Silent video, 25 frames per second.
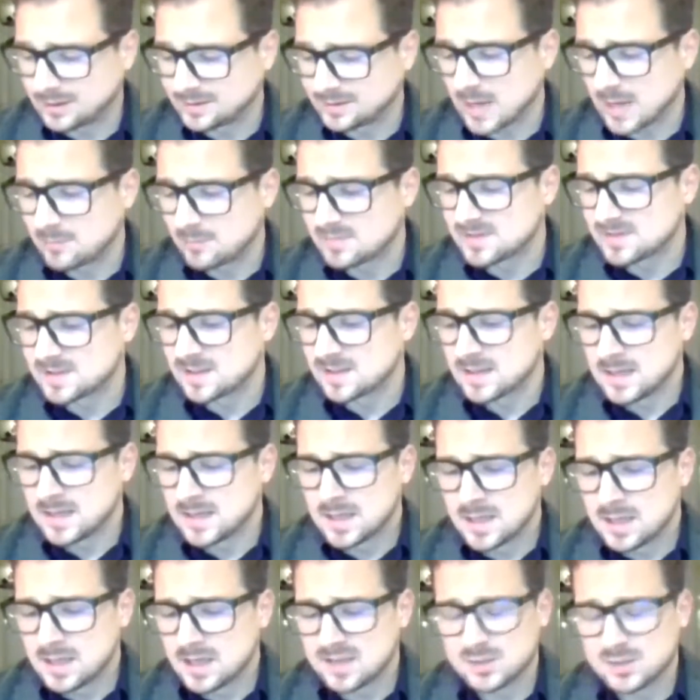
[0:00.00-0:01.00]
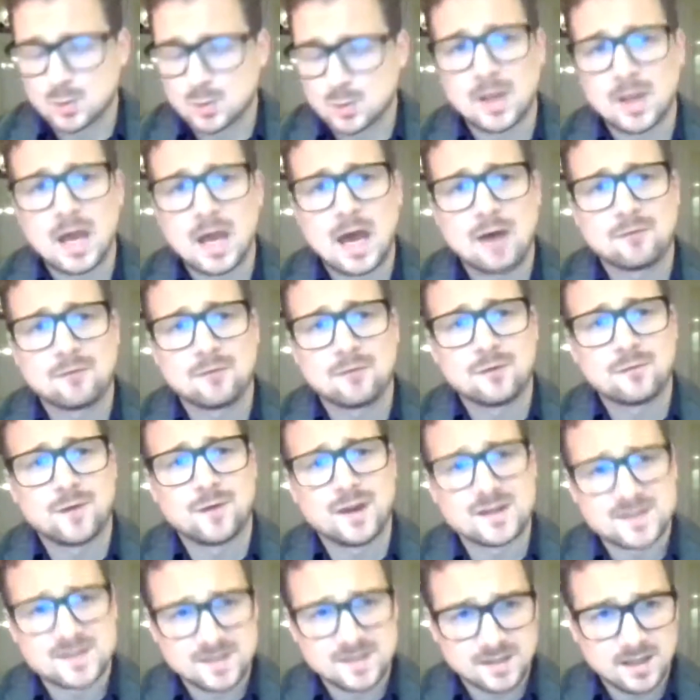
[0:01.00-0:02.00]
times as we have, we're
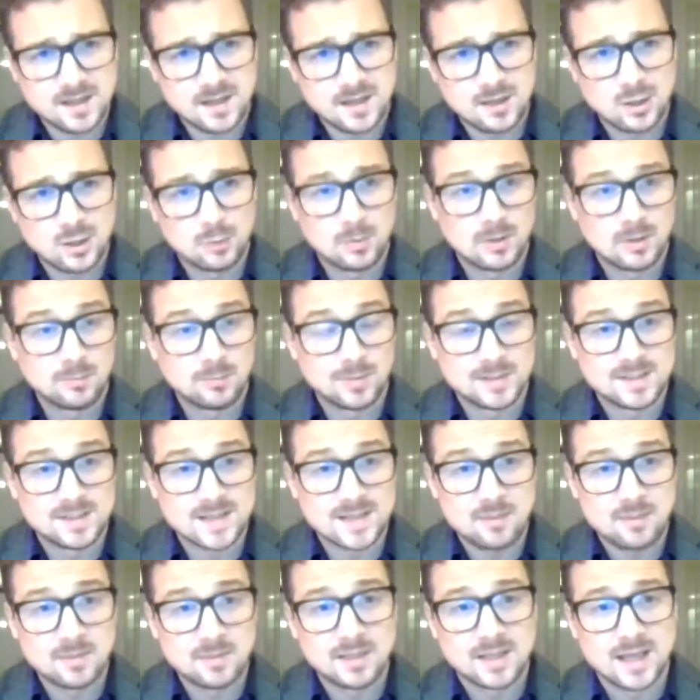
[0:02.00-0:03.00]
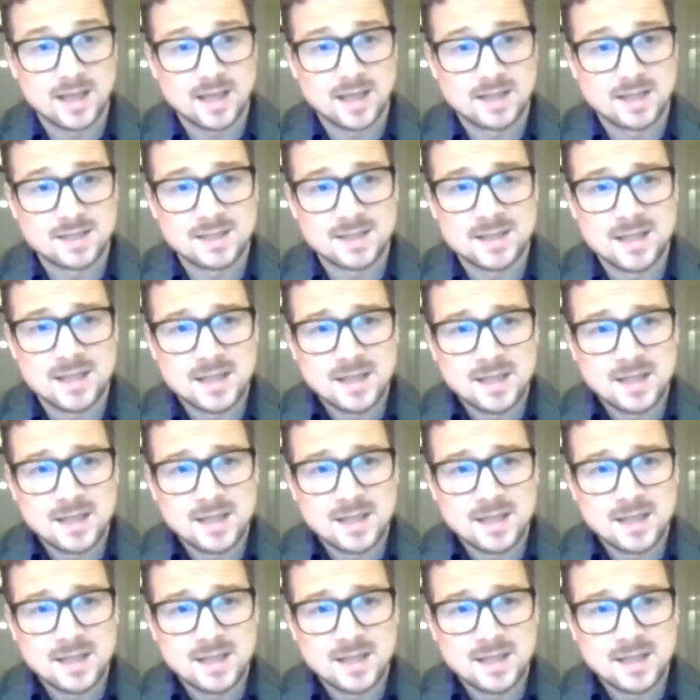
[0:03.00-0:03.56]
facing a global pandemic, and